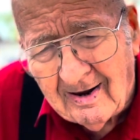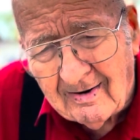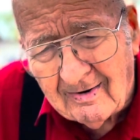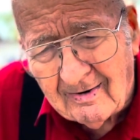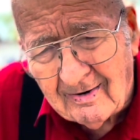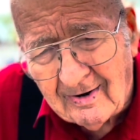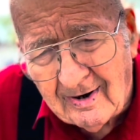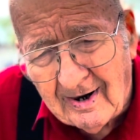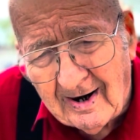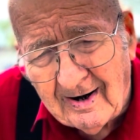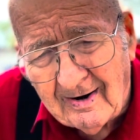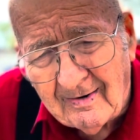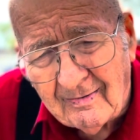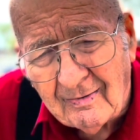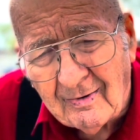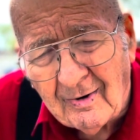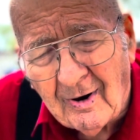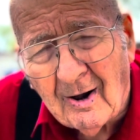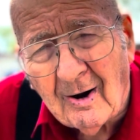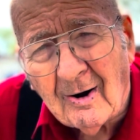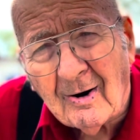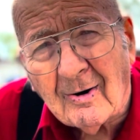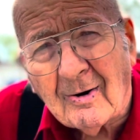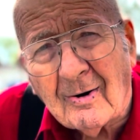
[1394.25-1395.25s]
lived
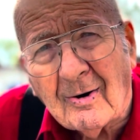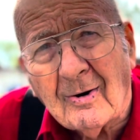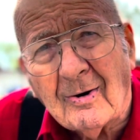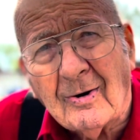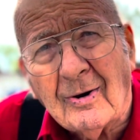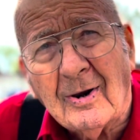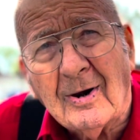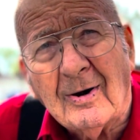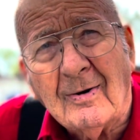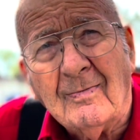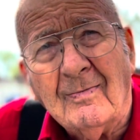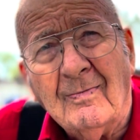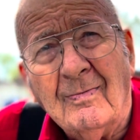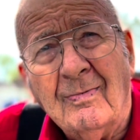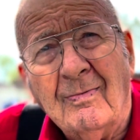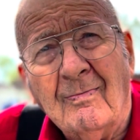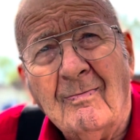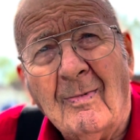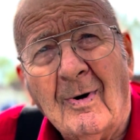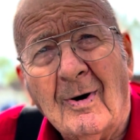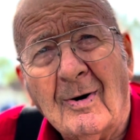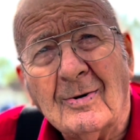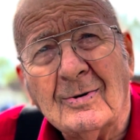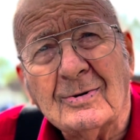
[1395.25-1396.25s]
longer than
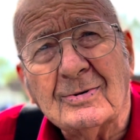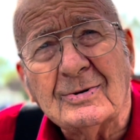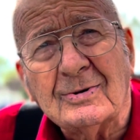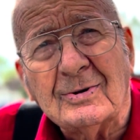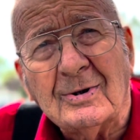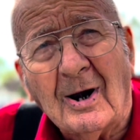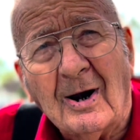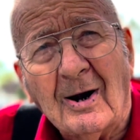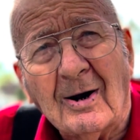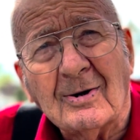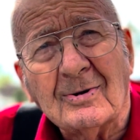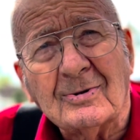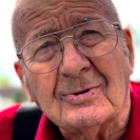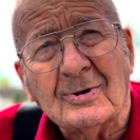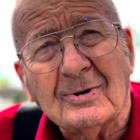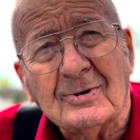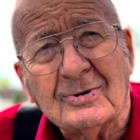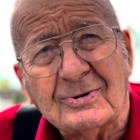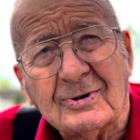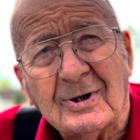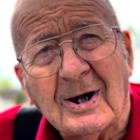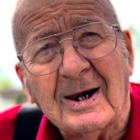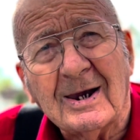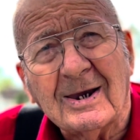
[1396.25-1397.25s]
most doctors
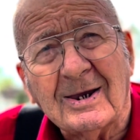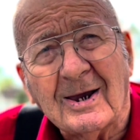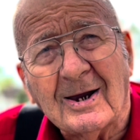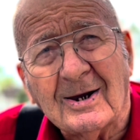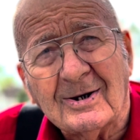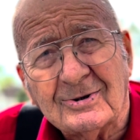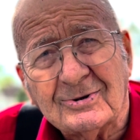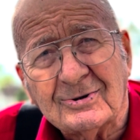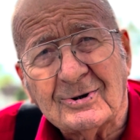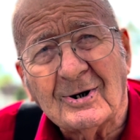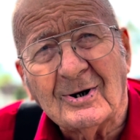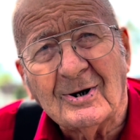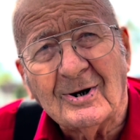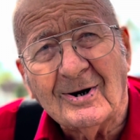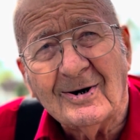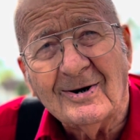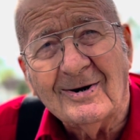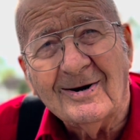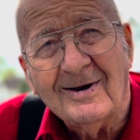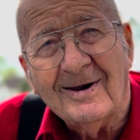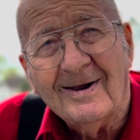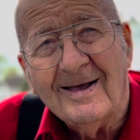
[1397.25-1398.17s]
think I should.